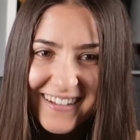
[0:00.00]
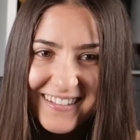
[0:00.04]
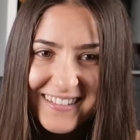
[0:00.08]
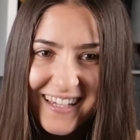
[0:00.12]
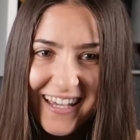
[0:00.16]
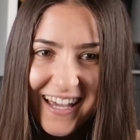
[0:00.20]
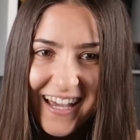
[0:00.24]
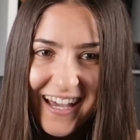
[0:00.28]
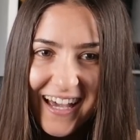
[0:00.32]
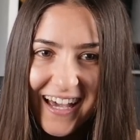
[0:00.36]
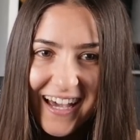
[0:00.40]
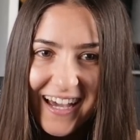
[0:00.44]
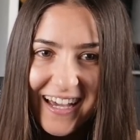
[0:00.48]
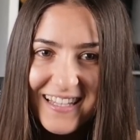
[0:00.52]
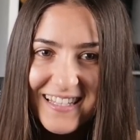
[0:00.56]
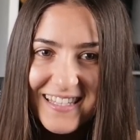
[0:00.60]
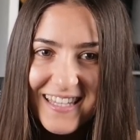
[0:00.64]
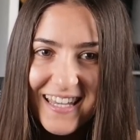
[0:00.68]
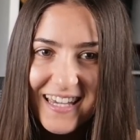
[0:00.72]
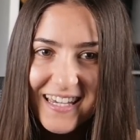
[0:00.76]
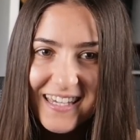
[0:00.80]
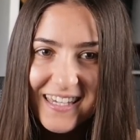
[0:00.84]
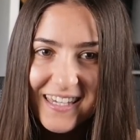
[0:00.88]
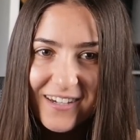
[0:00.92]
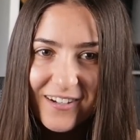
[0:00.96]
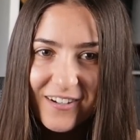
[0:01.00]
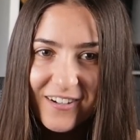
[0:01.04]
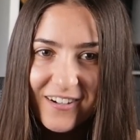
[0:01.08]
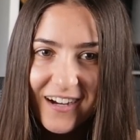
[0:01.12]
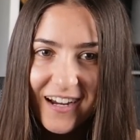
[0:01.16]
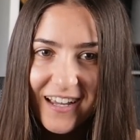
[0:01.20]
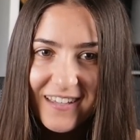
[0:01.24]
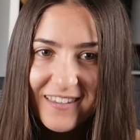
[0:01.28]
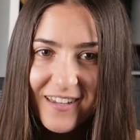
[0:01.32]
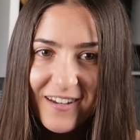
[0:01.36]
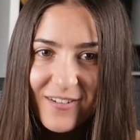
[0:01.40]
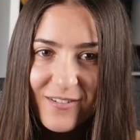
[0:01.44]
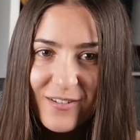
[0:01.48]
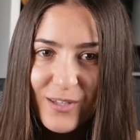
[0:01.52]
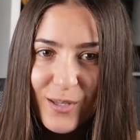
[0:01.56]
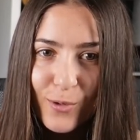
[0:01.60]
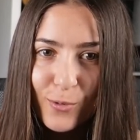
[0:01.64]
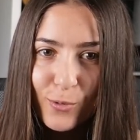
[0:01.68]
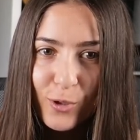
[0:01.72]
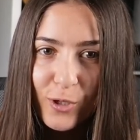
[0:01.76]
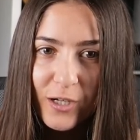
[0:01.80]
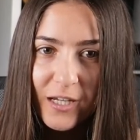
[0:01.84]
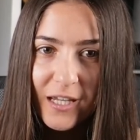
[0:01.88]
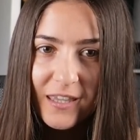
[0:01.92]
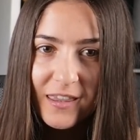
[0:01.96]
Yeah, I take here and there is a
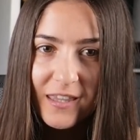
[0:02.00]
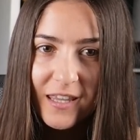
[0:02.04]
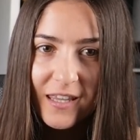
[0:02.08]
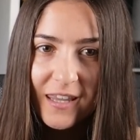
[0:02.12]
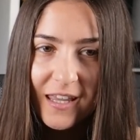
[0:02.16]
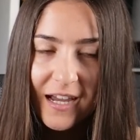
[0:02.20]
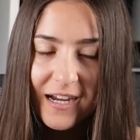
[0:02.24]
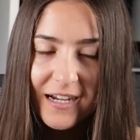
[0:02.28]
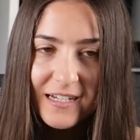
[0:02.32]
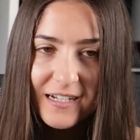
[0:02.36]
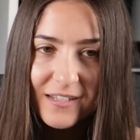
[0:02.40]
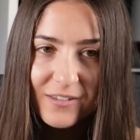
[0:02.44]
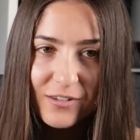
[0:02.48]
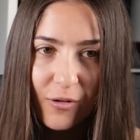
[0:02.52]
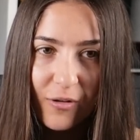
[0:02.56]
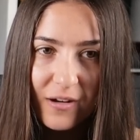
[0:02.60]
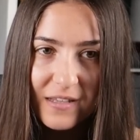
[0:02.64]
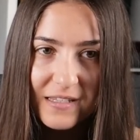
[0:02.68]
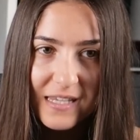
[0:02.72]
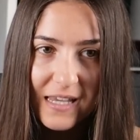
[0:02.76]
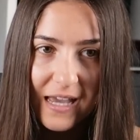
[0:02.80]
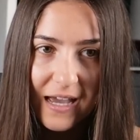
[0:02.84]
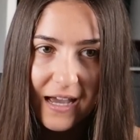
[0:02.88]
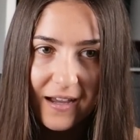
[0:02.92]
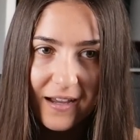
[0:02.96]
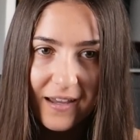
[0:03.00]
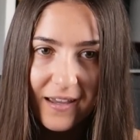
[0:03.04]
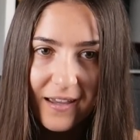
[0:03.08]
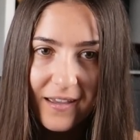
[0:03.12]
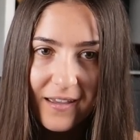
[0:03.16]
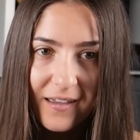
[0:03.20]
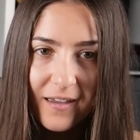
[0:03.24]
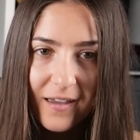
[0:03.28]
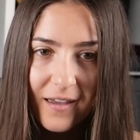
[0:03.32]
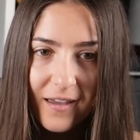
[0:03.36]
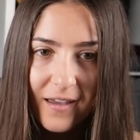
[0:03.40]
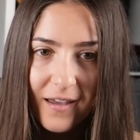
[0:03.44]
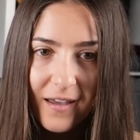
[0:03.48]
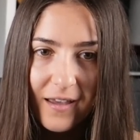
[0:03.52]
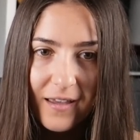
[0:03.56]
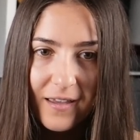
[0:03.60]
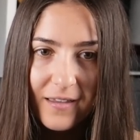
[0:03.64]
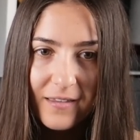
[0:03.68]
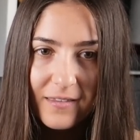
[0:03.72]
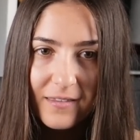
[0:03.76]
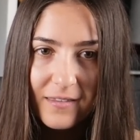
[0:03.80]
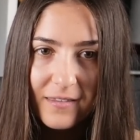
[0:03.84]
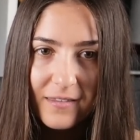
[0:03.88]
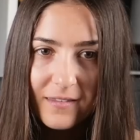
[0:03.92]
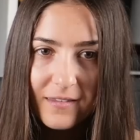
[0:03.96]
rook and the knight under attack.
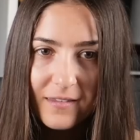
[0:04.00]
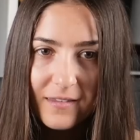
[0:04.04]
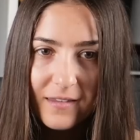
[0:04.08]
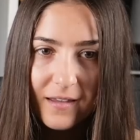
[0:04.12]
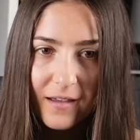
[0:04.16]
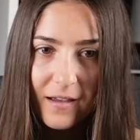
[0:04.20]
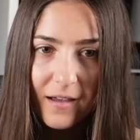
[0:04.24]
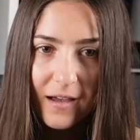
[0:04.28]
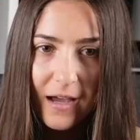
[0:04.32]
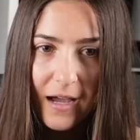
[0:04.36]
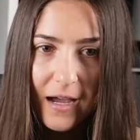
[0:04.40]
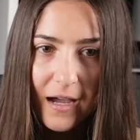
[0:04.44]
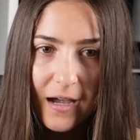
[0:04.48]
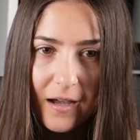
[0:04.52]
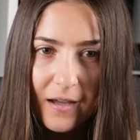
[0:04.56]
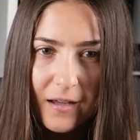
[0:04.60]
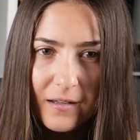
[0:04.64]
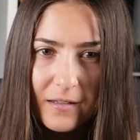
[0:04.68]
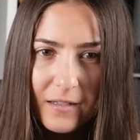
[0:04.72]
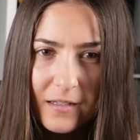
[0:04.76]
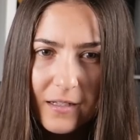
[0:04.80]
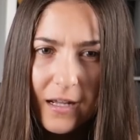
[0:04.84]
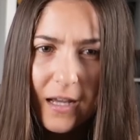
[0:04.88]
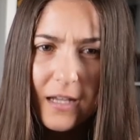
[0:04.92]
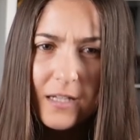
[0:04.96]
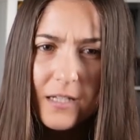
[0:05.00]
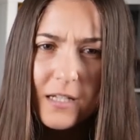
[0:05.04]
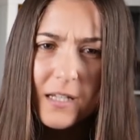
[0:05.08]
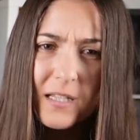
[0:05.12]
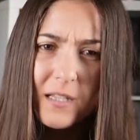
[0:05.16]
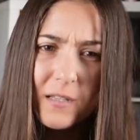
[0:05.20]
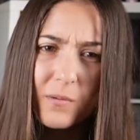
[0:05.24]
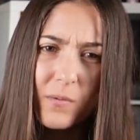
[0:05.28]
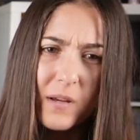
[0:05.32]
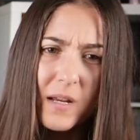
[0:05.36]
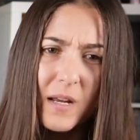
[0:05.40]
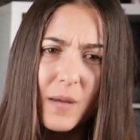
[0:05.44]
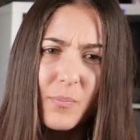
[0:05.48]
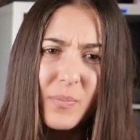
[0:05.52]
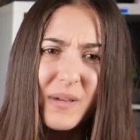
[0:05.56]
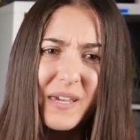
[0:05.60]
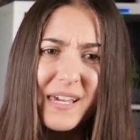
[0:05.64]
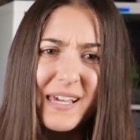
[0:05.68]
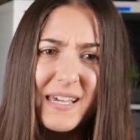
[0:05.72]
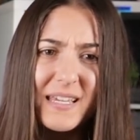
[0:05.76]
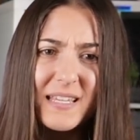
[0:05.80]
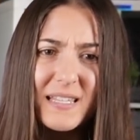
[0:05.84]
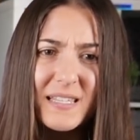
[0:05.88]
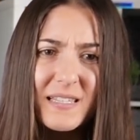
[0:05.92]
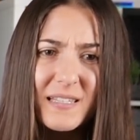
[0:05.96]
And did I just win a
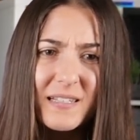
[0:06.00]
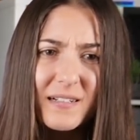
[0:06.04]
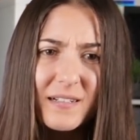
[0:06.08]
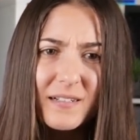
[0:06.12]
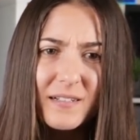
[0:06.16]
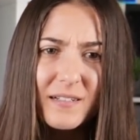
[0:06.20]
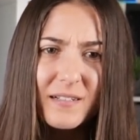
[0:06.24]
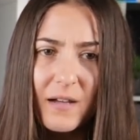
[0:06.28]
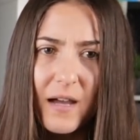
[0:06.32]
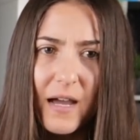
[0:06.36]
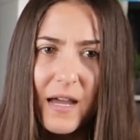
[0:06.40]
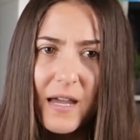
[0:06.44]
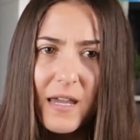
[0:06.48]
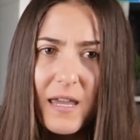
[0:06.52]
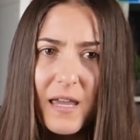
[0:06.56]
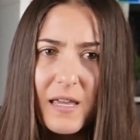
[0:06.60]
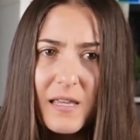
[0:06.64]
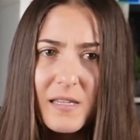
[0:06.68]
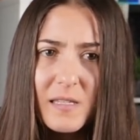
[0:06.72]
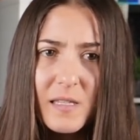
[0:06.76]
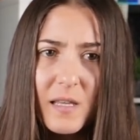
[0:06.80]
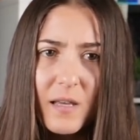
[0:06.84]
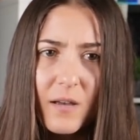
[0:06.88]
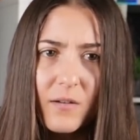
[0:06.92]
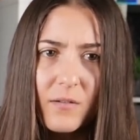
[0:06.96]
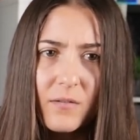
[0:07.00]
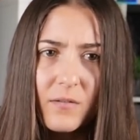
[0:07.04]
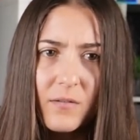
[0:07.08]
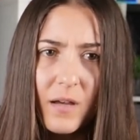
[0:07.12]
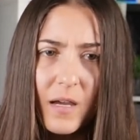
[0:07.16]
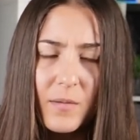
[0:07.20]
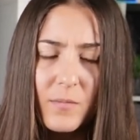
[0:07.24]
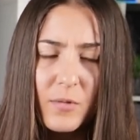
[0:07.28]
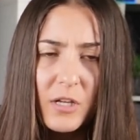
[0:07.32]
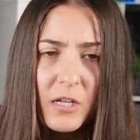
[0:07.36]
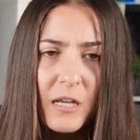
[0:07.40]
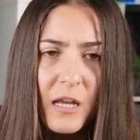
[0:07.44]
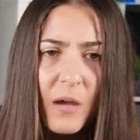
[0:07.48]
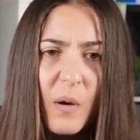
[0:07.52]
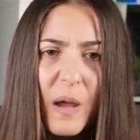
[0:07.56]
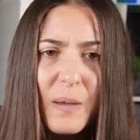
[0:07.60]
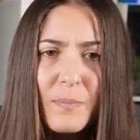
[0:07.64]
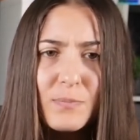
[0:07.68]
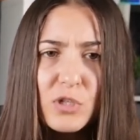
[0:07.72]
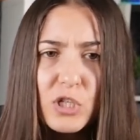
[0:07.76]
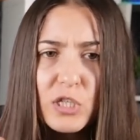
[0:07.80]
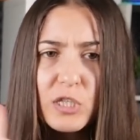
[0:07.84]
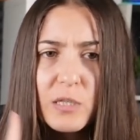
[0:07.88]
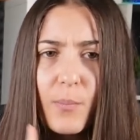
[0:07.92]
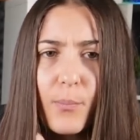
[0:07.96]
piece? I guess so. I mean, now I'm
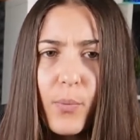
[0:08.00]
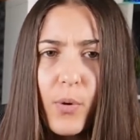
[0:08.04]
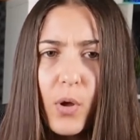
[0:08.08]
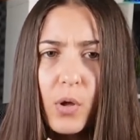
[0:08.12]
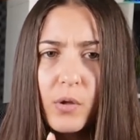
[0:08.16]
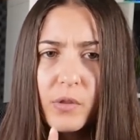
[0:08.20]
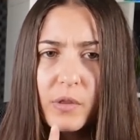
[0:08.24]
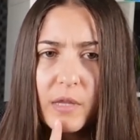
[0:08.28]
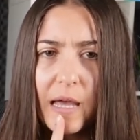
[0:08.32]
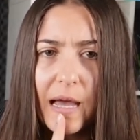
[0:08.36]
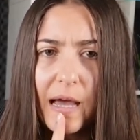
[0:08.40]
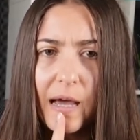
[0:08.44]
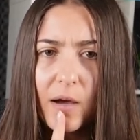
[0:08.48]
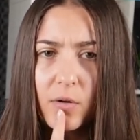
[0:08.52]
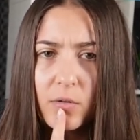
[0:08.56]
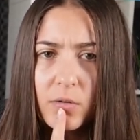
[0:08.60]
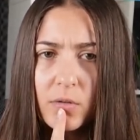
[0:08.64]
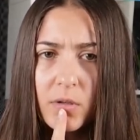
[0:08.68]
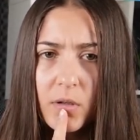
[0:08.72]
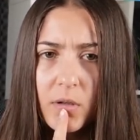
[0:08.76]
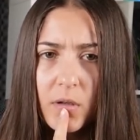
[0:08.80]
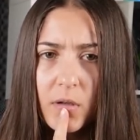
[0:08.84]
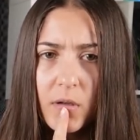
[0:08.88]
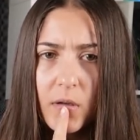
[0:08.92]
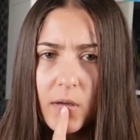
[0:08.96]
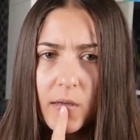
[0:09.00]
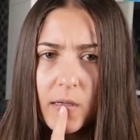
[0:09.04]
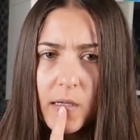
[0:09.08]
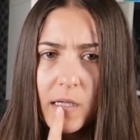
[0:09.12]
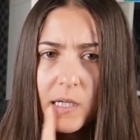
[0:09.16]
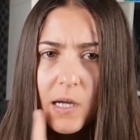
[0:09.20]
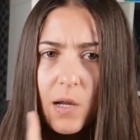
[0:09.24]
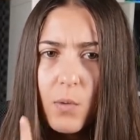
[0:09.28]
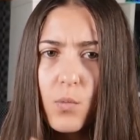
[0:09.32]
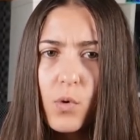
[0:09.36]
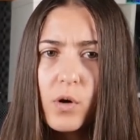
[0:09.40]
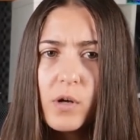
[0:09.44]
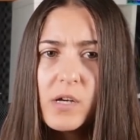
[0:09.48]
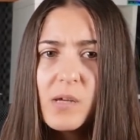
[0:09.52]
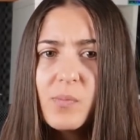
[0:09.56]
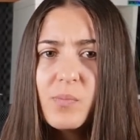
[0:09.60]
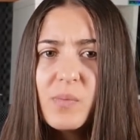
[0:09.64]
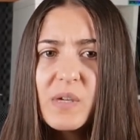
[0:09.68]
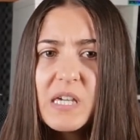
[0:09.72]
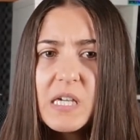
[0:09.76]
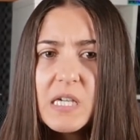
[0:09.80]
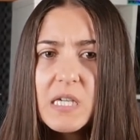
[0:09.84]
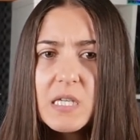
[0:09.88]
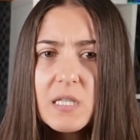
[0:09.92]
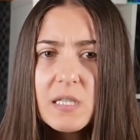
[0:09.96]
just a pawn down and I won a
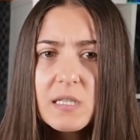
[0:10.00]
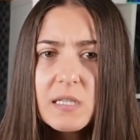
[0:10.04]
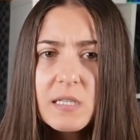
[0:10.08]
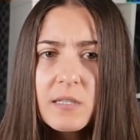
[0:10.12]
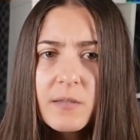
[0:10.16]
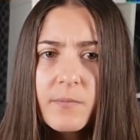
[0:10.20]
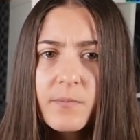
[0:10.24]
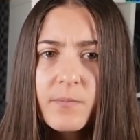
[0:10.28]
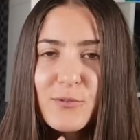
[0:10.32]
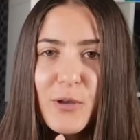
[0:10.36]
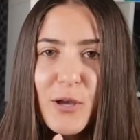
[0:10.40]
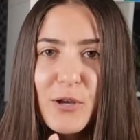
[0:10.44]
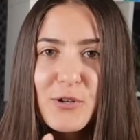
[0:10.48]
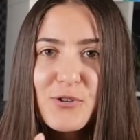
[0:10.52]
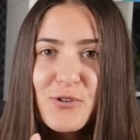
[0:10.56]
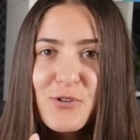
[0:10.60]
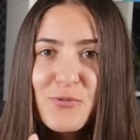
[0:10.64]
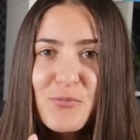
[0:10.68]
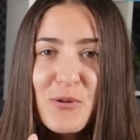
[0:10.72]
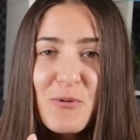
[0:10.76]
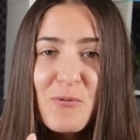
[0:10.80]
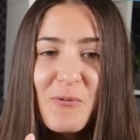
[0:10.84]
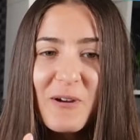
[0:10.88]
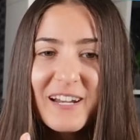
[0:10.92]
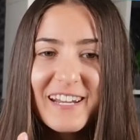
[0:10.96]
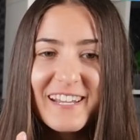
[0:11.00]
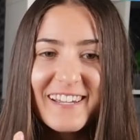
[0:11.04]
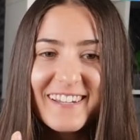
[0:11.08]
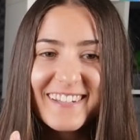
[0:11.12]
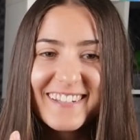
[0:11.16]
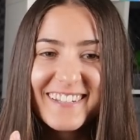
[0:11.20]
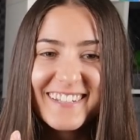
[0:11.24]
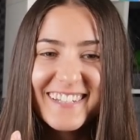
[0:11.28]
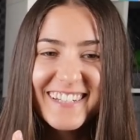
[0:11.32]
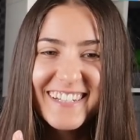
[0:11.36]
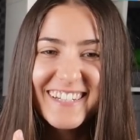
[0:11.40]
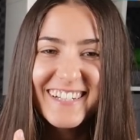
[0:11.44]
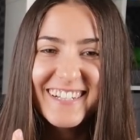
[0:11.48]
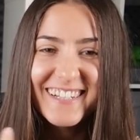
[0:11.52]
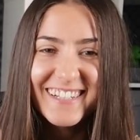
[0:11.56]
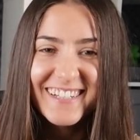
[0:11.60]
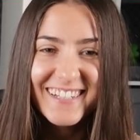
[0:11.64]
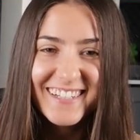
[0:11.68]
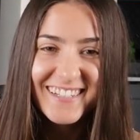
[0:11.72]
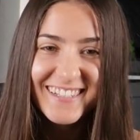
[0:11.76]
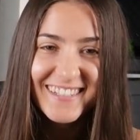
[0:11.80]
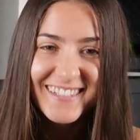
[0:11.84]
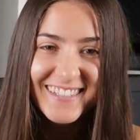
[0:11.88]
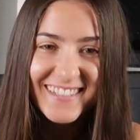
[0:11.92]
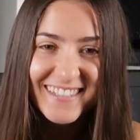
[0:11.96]
piece. I should be winning.
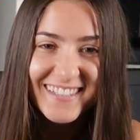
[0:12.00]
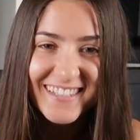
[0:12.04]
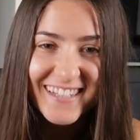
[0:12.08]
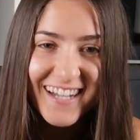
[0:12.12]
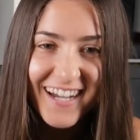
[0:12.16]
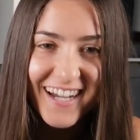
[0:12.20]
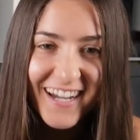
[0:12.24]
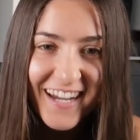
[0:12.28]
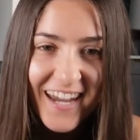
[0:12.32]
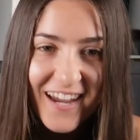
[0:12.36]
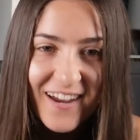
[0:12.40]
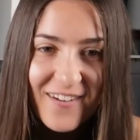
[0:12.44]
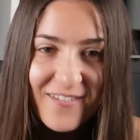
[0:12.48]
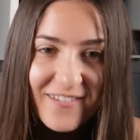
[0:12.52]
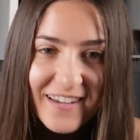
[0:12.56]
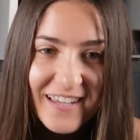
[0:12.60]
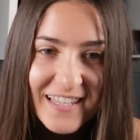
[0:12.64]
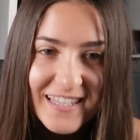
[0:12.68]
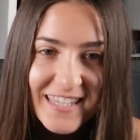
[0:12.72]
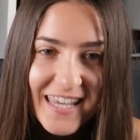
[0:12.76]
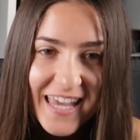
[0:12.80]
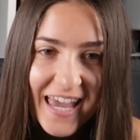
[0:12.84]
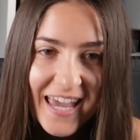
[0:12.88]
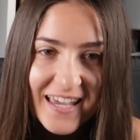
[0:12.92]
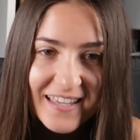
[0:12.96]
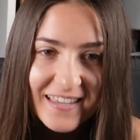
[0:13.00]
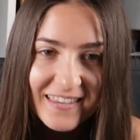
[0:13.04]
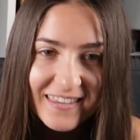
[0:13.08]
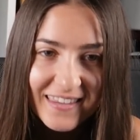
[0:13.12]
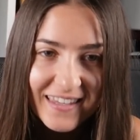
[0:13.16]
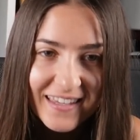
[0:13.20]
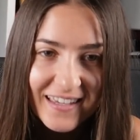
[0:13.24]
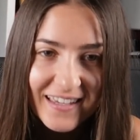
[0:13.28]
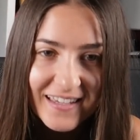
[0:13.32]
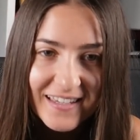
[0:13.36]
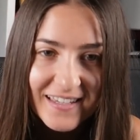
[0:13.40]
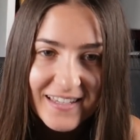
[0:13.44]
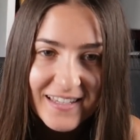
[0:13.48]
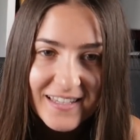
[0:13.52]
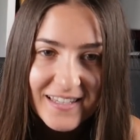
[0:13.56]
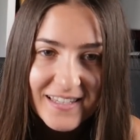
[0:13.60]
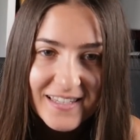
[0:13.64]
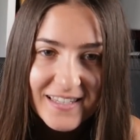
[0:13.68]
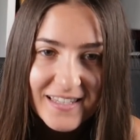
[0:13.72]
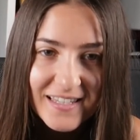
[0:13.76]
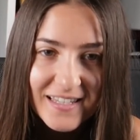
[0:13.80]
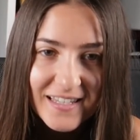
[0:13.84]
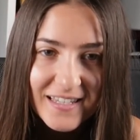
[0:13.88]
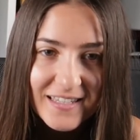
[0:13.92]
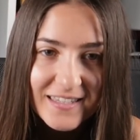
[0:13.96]
Okay, we take
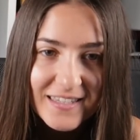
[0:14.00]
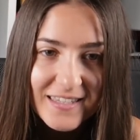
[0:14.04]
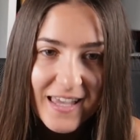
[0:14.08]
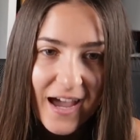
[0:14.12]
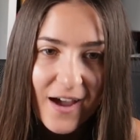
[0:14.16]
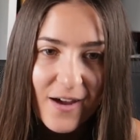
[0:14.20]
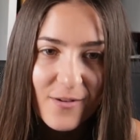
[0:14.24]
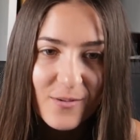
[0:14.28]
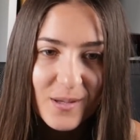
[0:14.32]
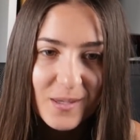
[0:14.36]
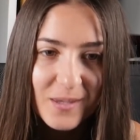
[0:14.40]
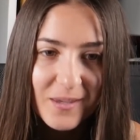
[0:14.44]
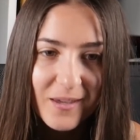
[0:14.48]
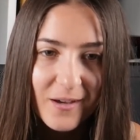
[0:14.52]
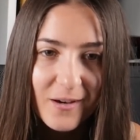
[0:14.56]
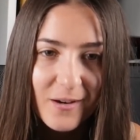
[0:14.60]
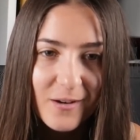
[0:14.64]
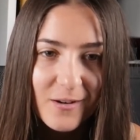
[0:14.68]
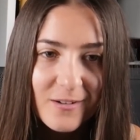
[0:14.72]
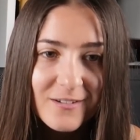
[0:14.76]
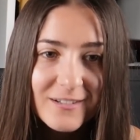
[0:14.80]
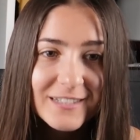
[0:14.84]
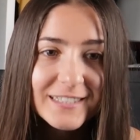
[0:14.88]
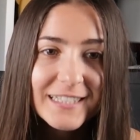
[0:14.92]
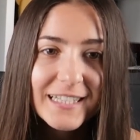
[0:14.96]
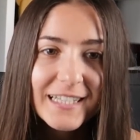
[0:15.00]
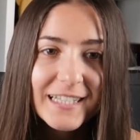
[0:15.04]
this. There we go.